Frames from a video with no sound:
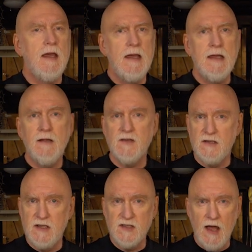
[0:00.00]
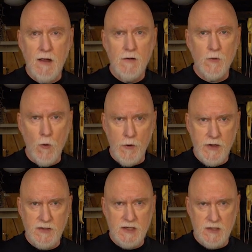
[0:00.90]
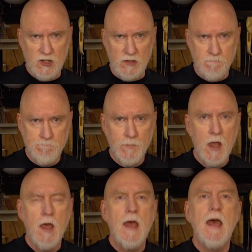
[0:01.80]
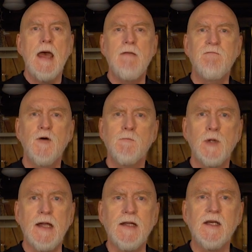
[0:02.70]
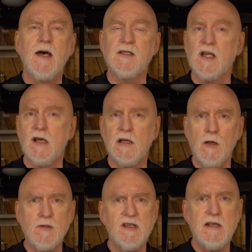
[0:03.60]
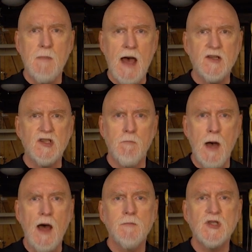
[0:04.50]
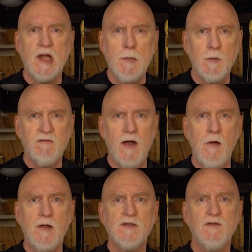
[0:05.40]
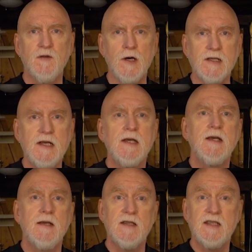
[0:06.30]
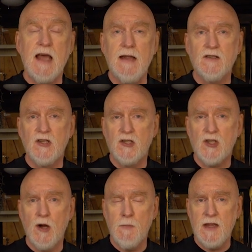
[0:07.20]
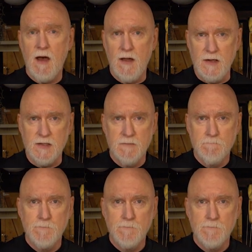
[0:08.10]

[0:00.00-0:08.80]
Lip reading: and desired orientation. A footplate cut to closely match the bottom shape of Variant's foot is set to determine the height.